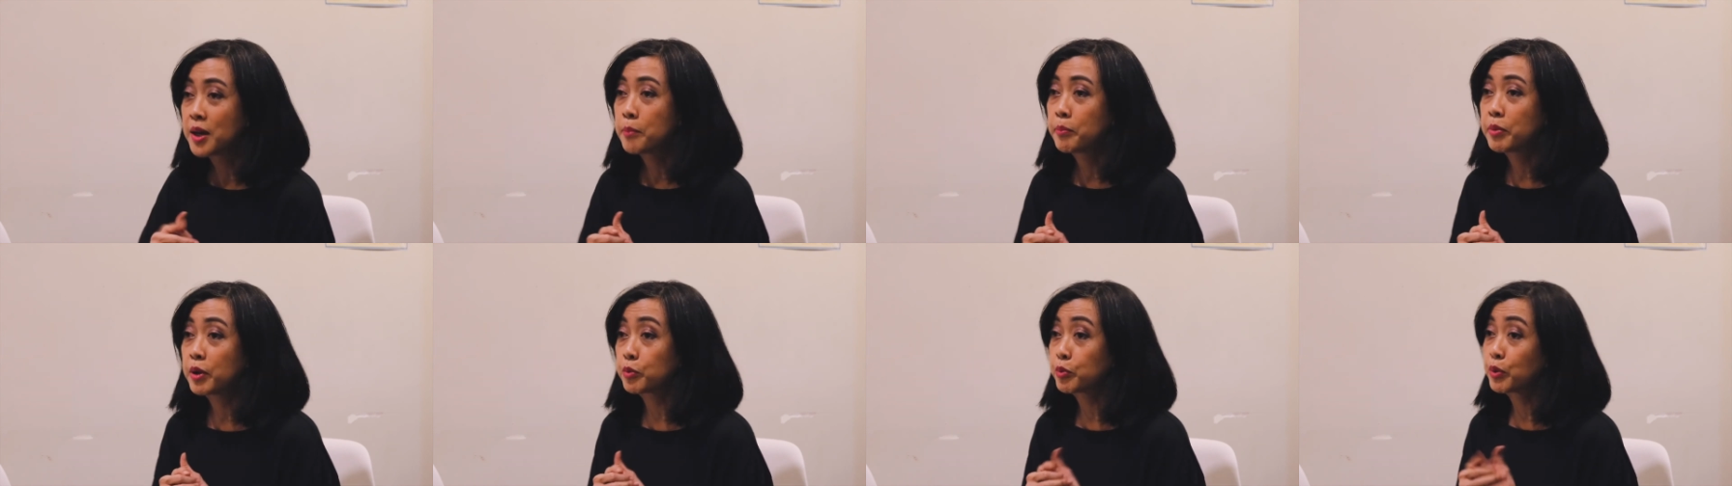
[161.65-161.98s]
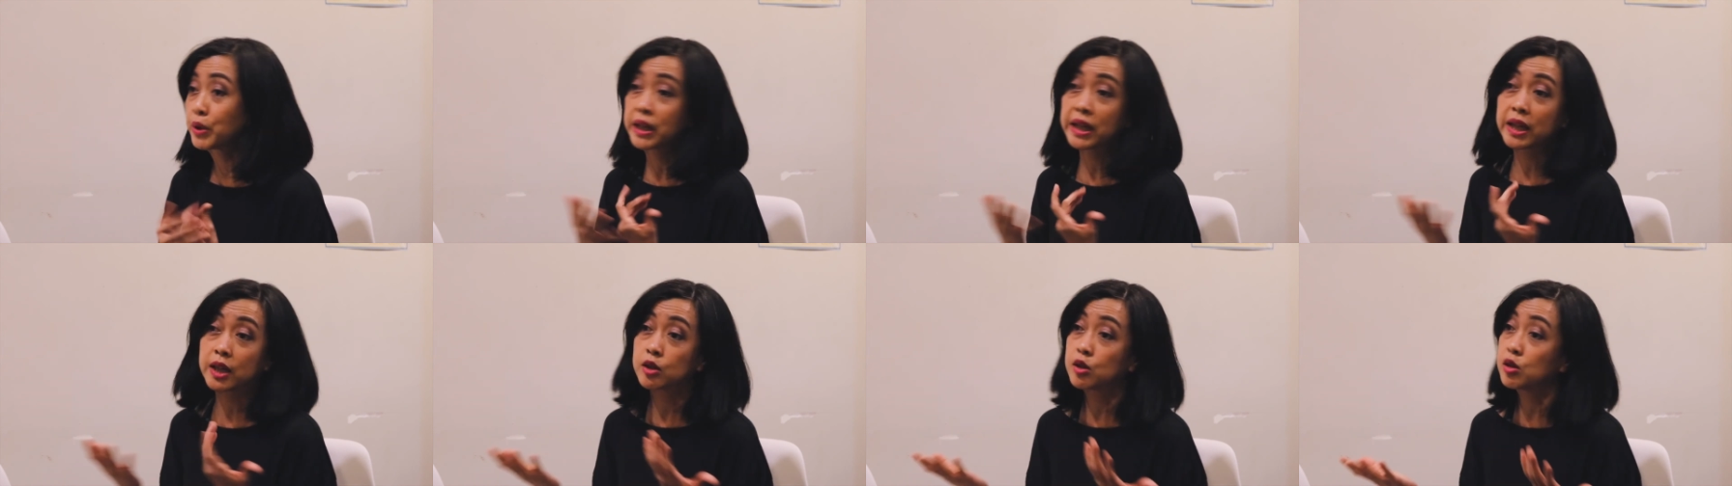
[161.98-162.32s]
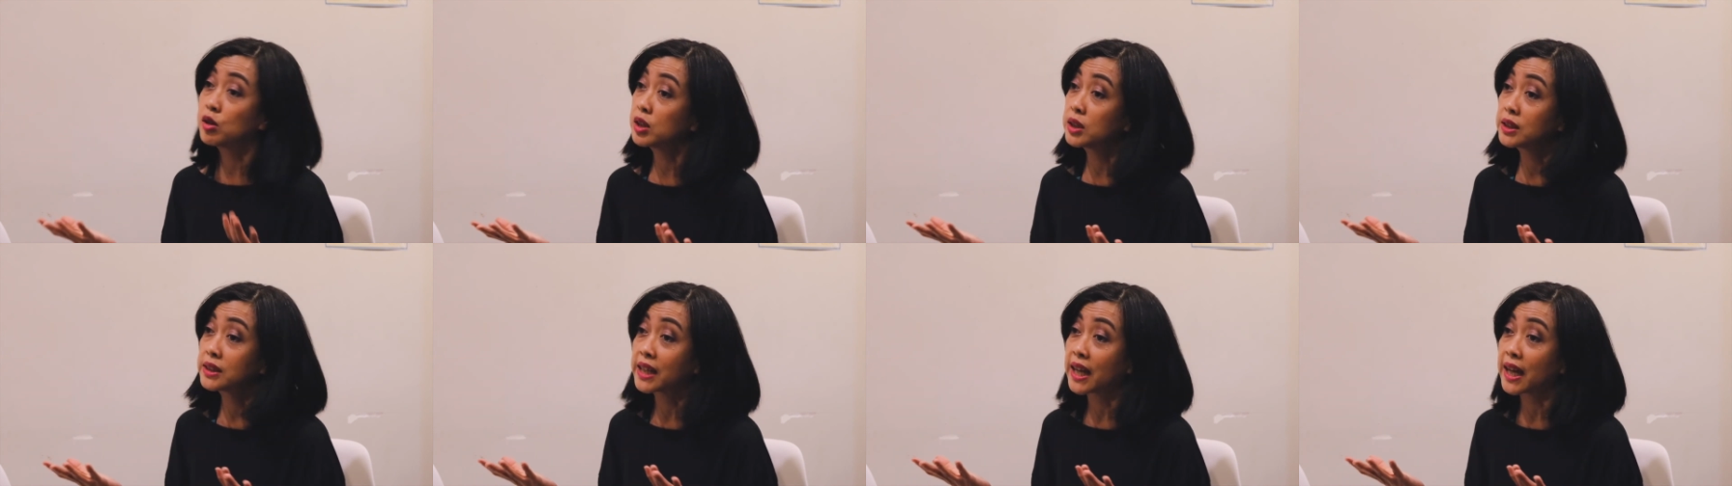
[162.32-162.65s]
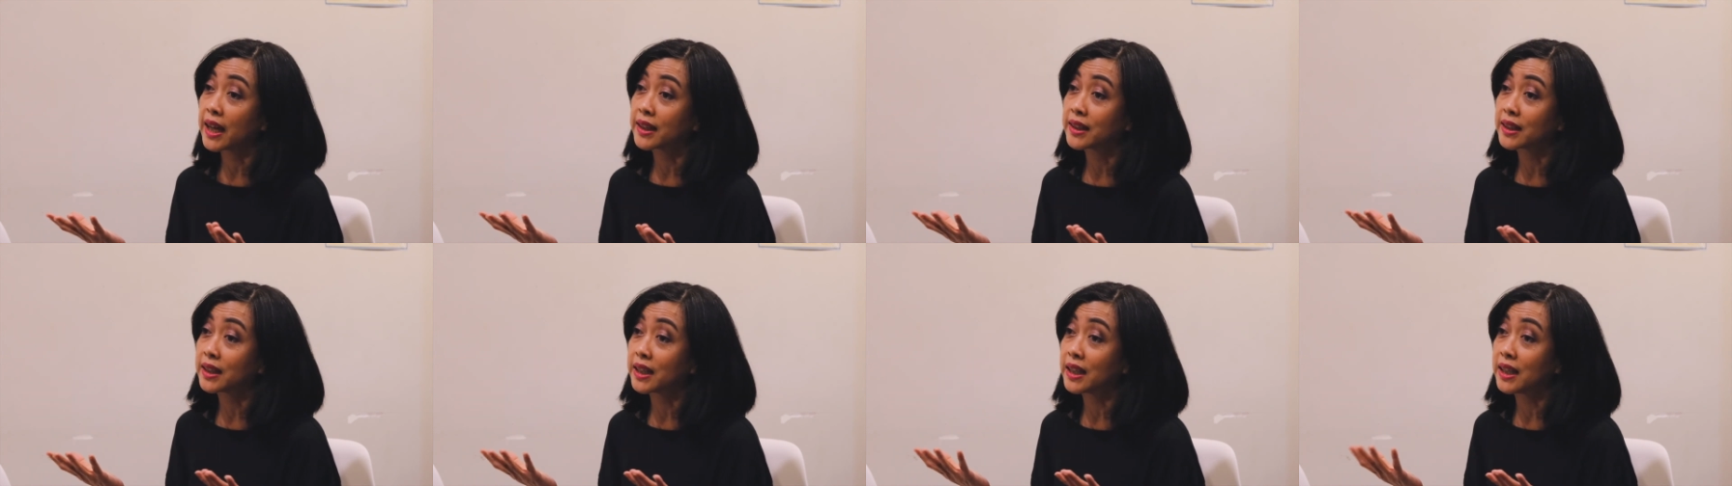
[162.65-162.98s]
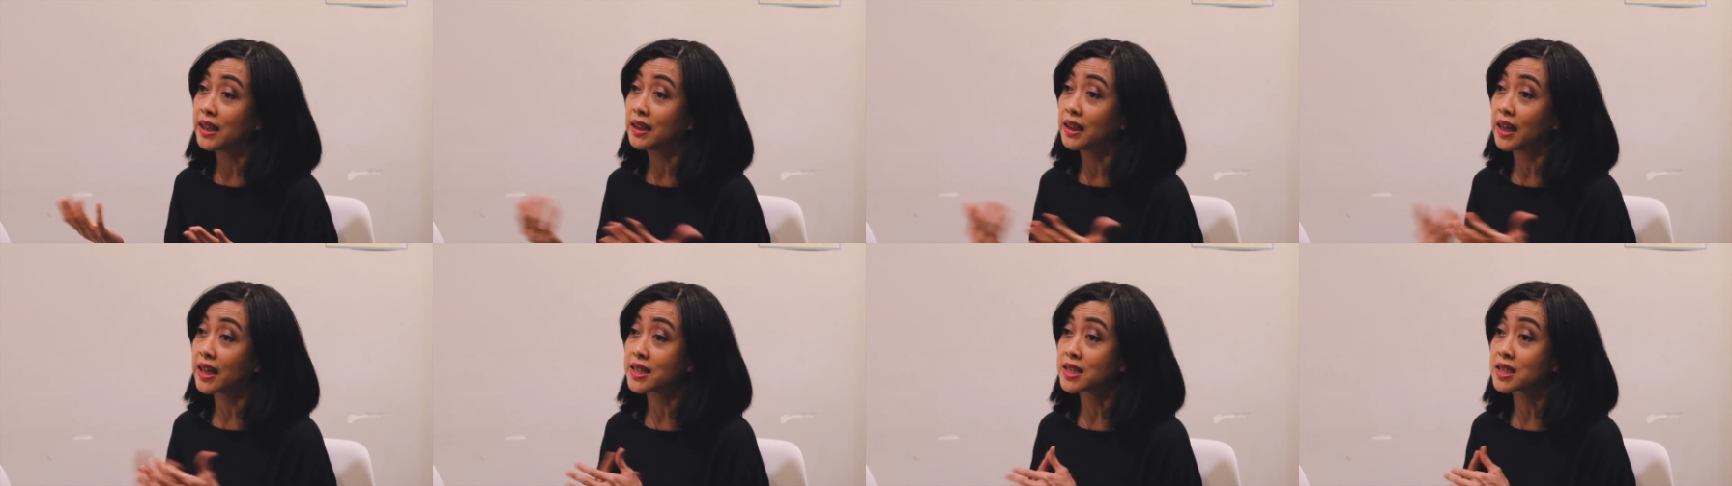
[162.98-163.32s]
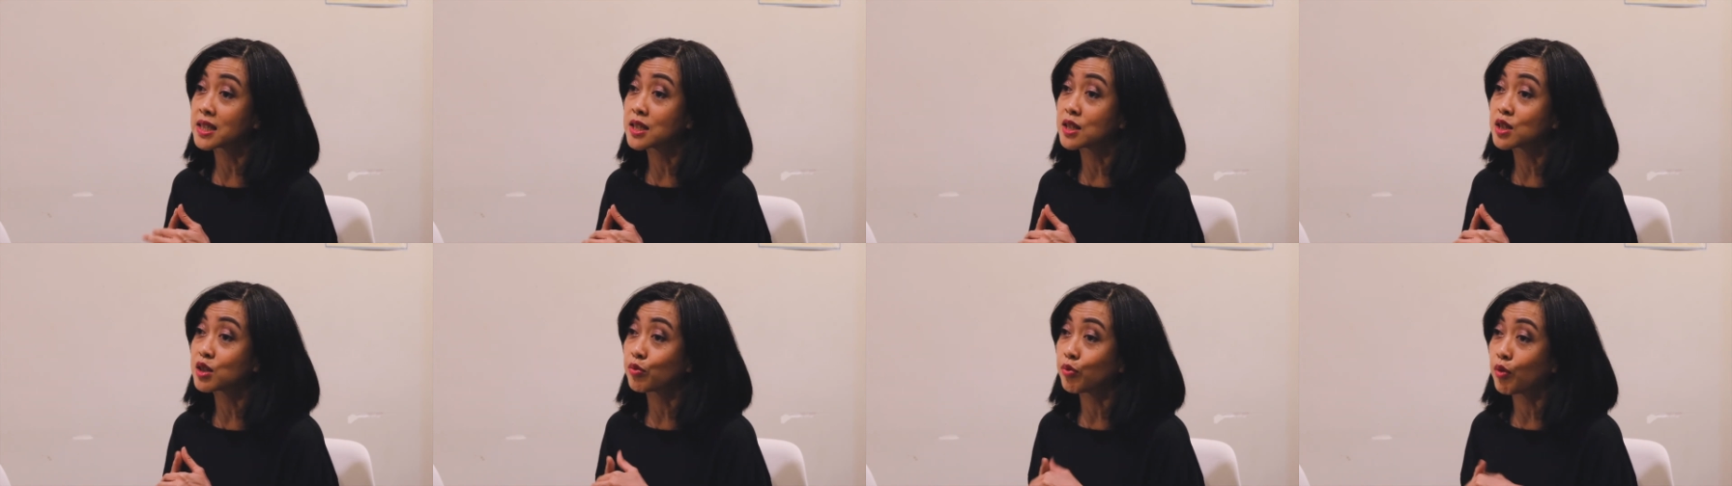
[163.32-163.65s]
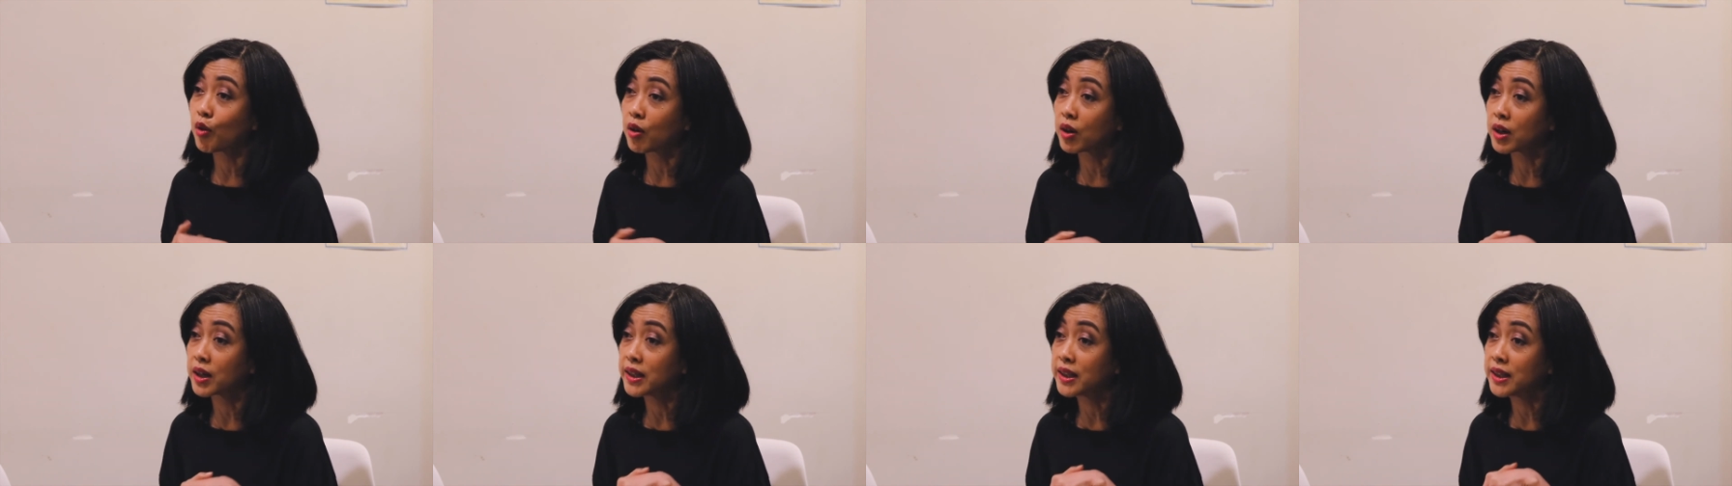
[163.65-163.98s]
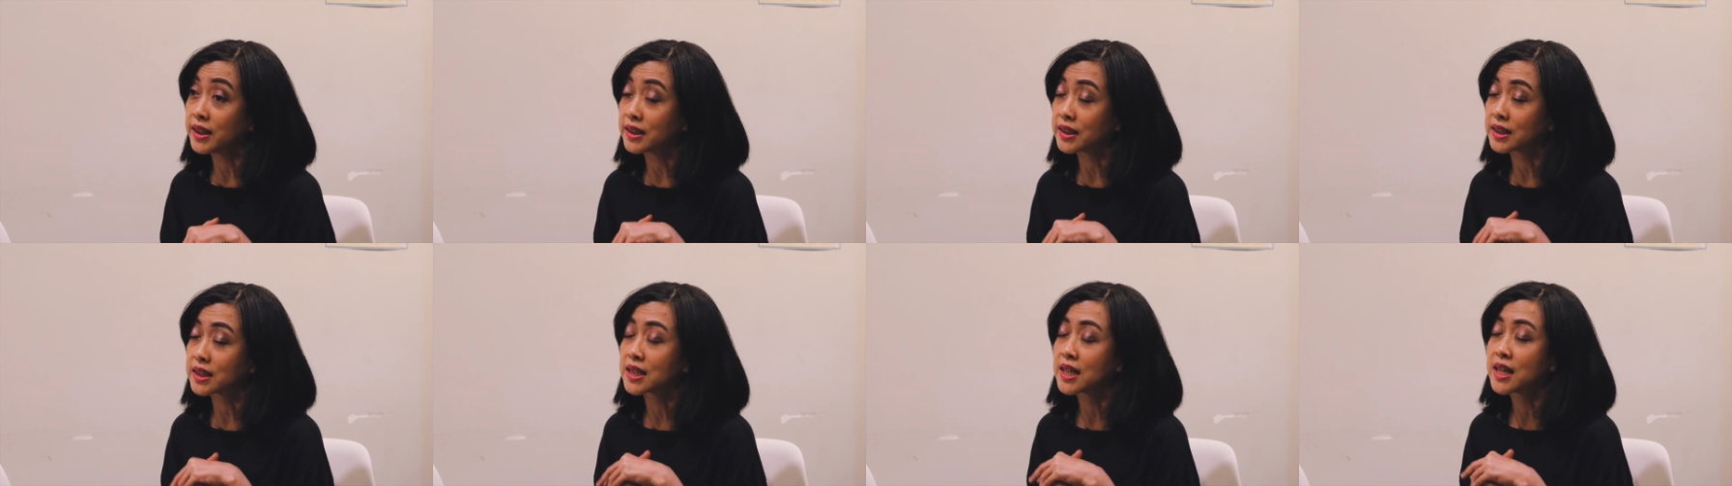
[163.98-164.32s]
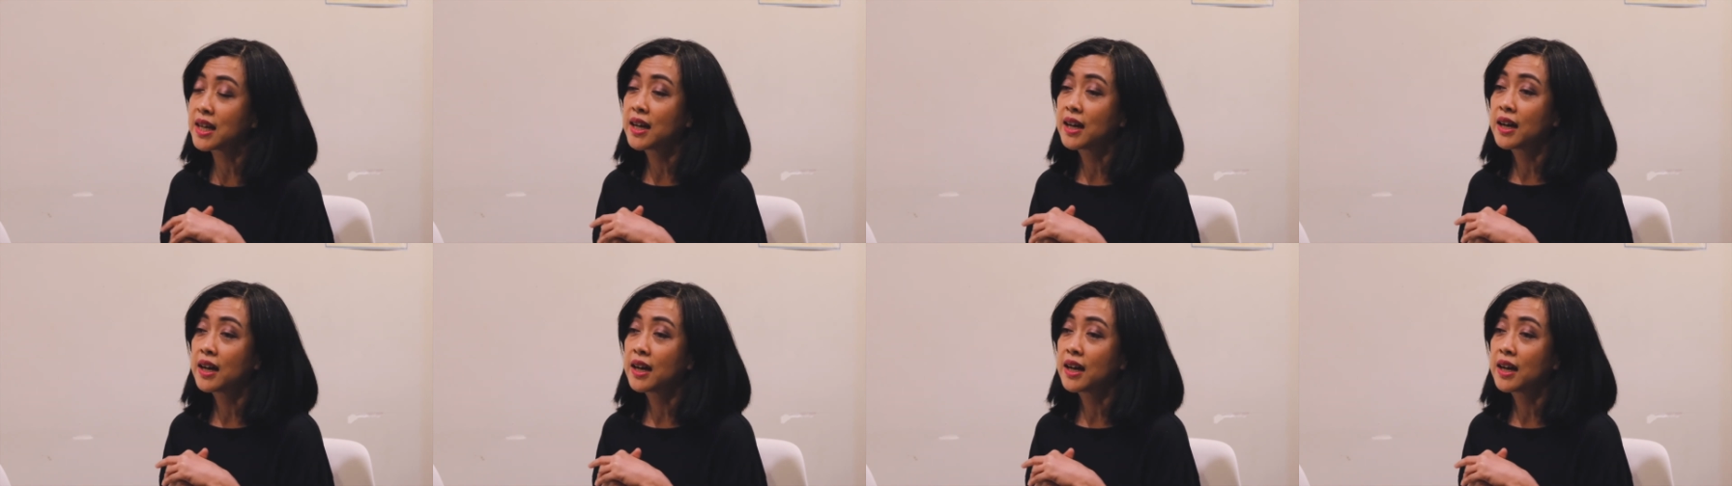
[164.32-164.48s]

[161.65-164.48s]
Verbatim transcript: but we couldn't get the license for it.